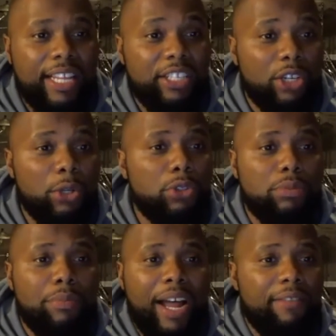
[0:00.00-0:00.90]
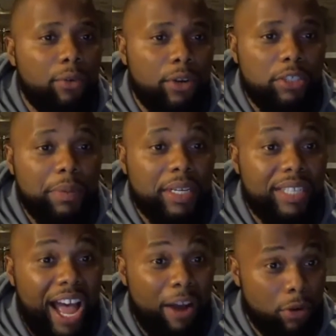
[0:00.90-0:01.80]
It dilutes my voice because
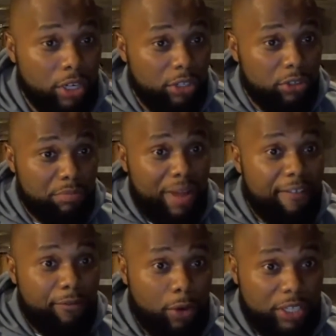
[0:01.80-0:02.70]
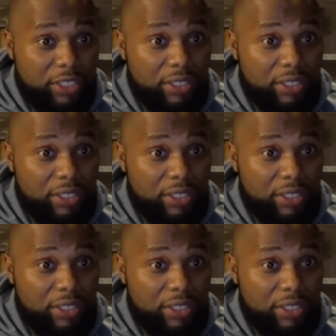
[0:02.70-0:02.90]
I want to use my voice